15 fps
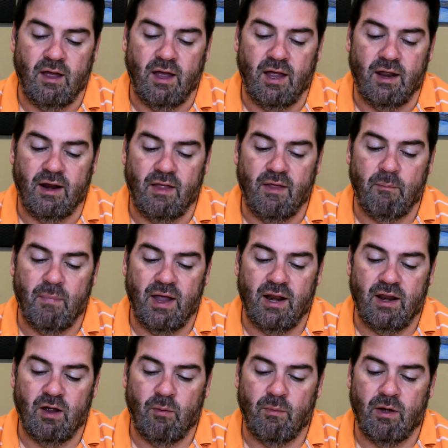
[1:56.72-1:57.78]
and that made
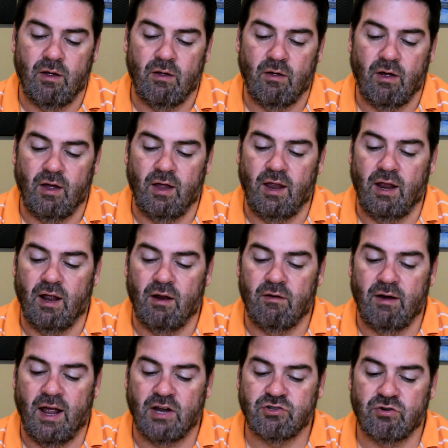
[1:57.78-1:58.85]
him a
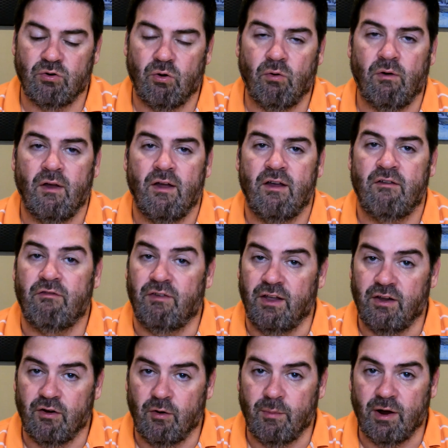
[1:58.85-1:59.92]
national
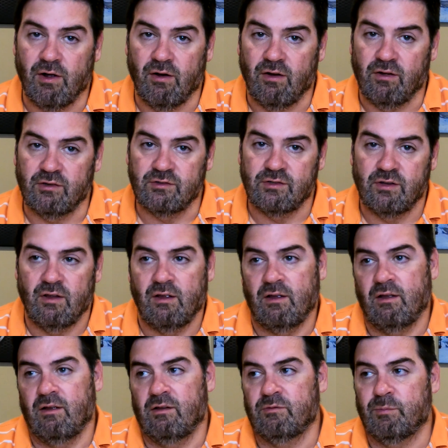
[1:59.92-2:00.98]
figure because
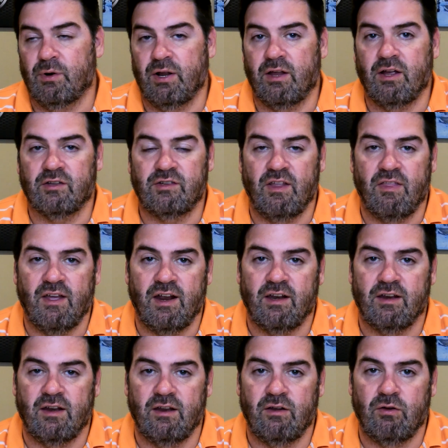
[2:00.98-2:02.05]
it's a pretty gutsy thing
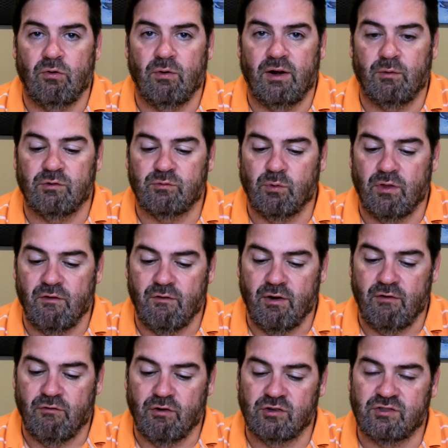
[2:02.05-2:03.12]
to do, and it was one of the
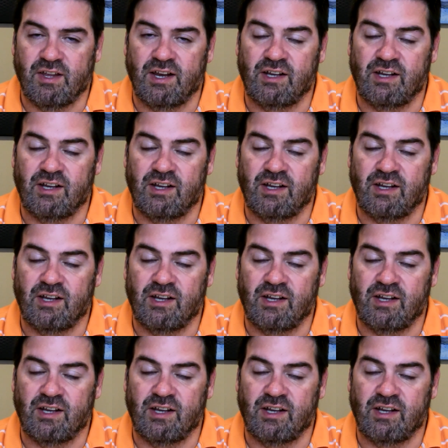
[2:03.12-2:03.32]
very first